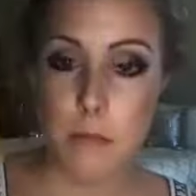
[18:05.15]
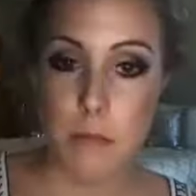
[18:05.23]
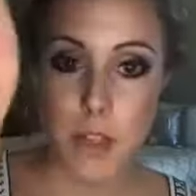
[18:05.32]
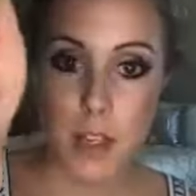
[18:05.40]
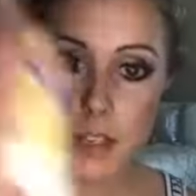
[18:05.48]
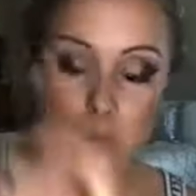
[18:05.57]

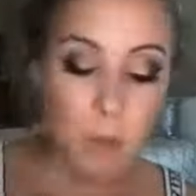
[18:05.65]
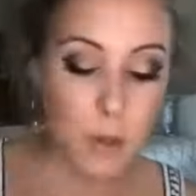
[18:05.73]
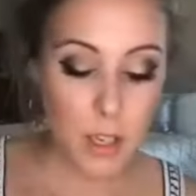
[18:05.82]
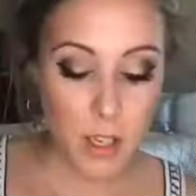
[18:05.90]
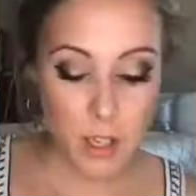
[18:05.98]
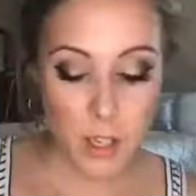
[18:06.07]
Kiss of
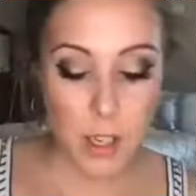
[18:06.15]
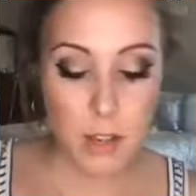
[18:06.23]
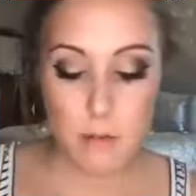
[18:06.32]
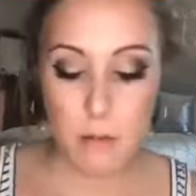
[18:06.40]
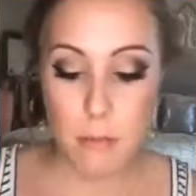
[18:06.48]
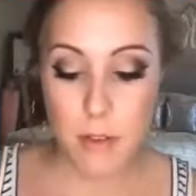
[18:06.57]
Milk and Honey.
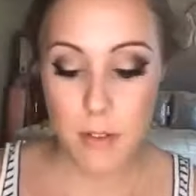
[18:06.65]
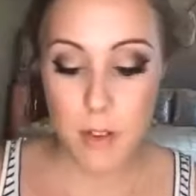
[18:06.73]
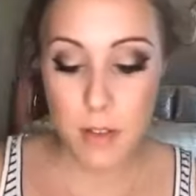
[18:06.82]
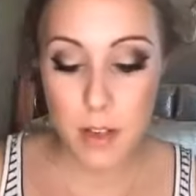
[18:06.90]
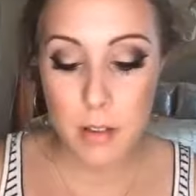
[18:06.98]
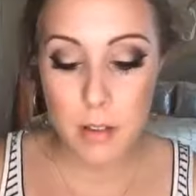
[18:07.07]
It's one of my
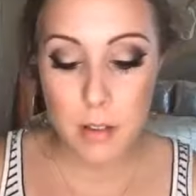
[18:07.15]
favorite